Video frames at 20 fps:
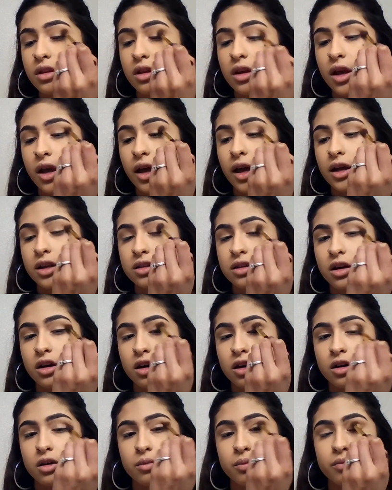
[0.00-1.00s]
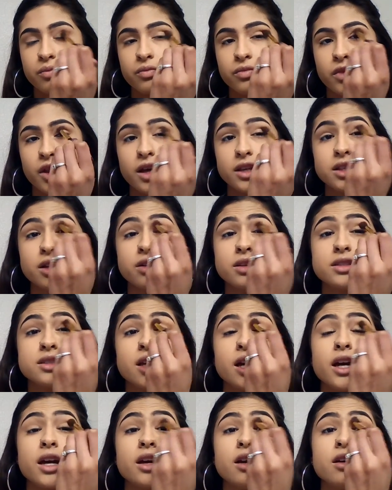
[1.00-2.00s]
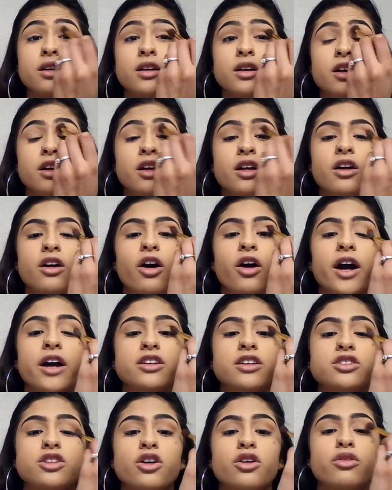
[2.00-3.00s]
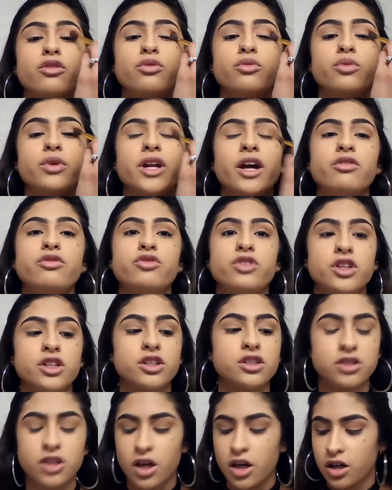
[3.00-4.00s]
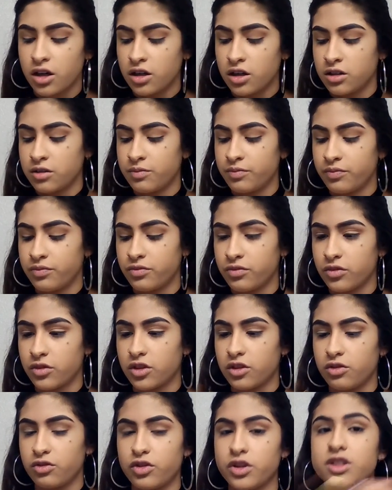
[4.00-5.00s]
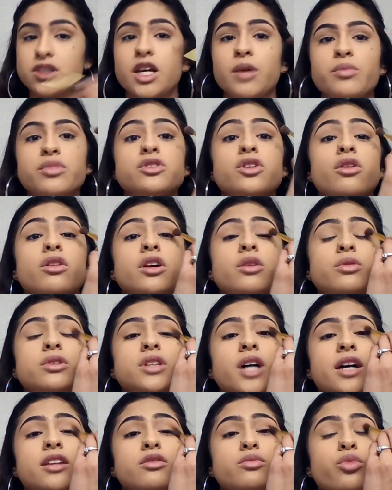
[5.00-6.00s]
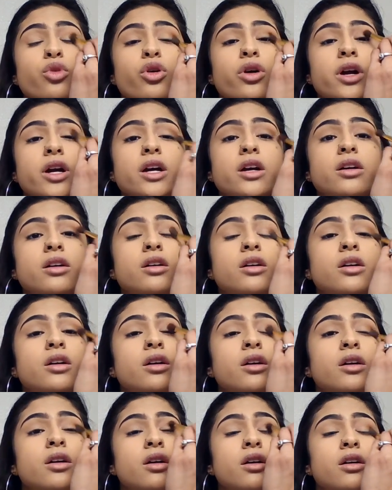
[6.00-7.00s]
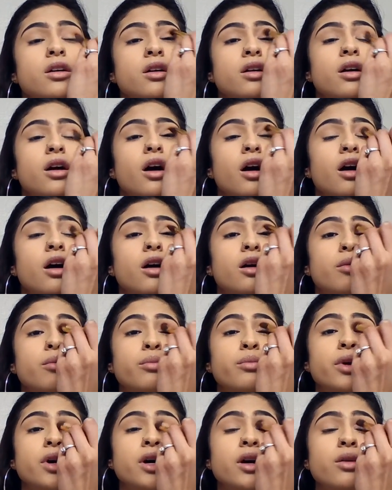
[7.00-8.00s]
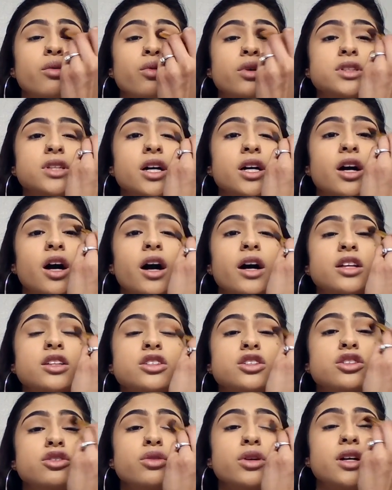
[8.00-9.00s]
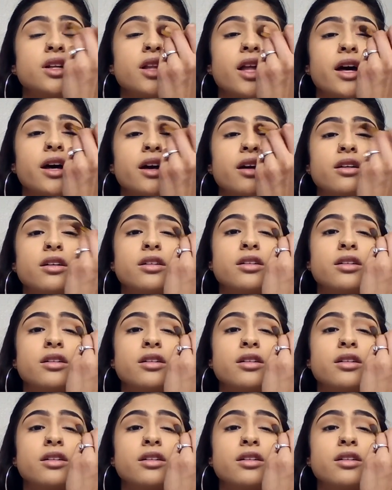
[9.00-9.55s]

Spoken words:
And as I was saying, okay, so when I first saw the first episode, it was kind of boring. But once I got into it, like